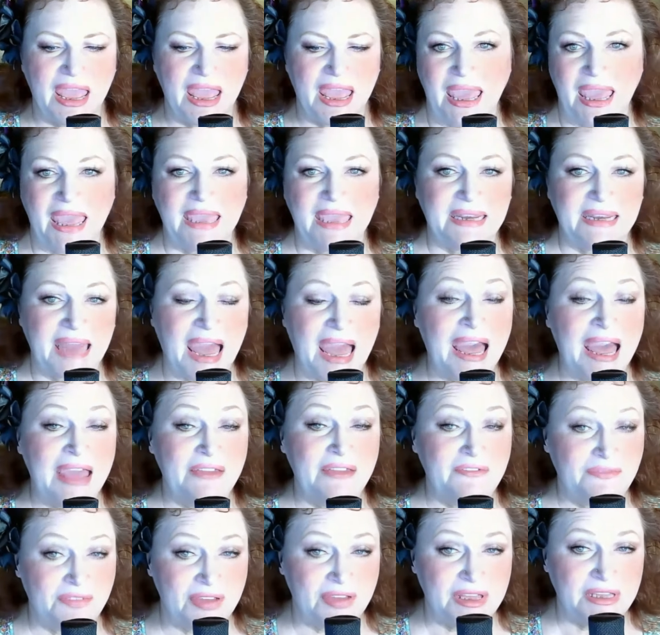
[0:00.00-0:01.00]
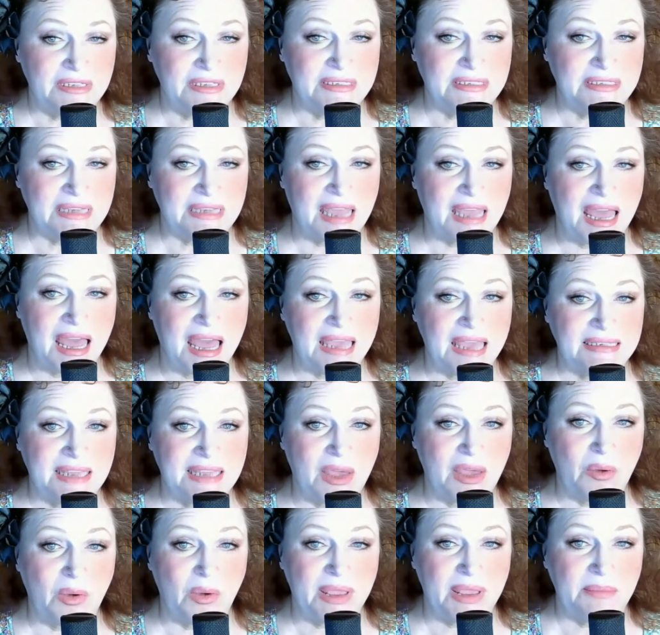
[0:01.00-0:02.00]
and I felt I
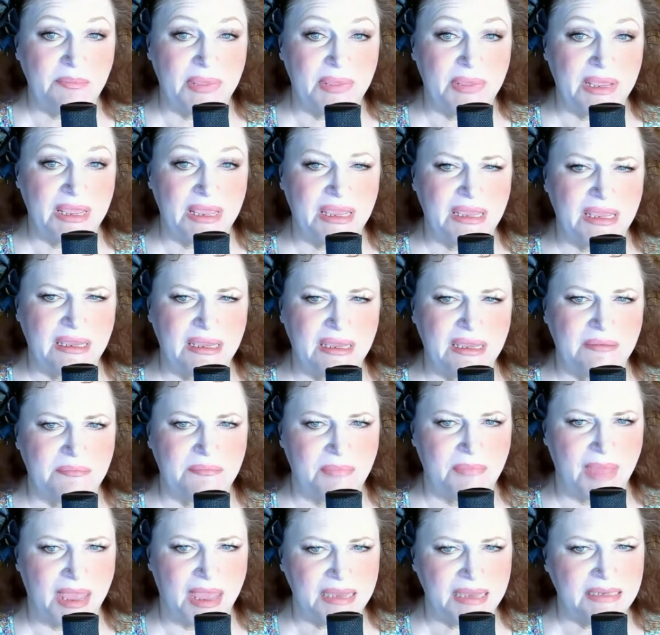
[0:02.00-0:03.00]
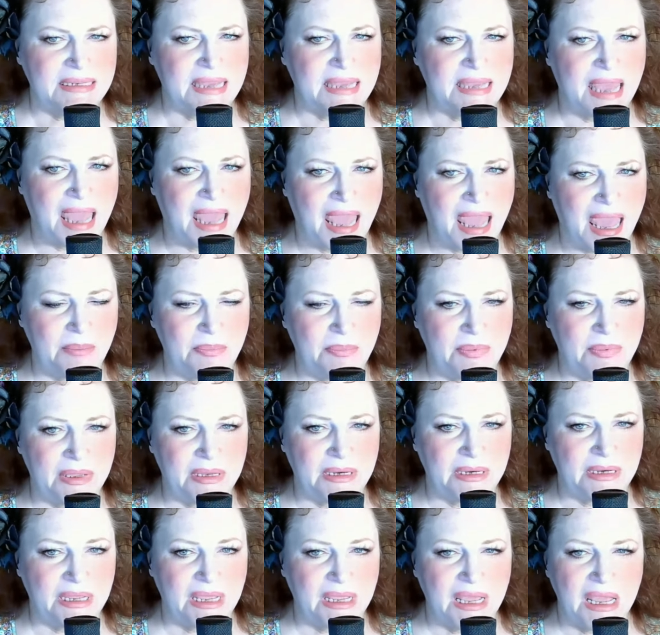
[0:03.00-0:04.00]
saw it being made to
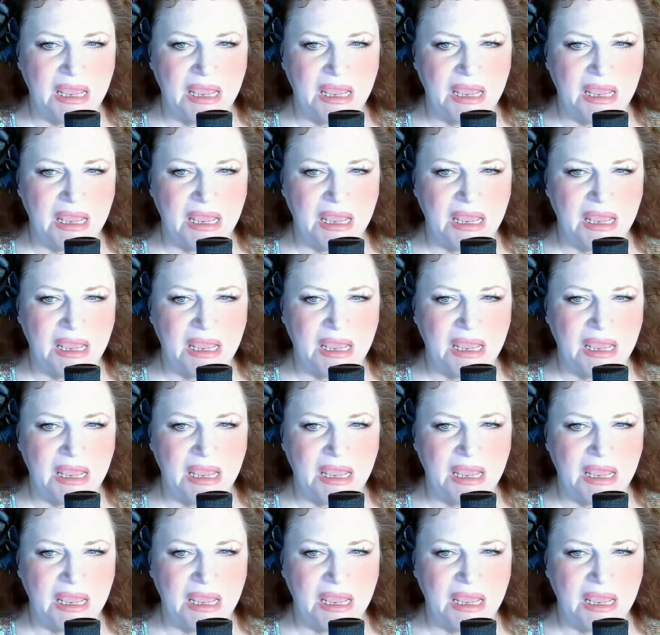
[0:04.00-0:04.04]
happen.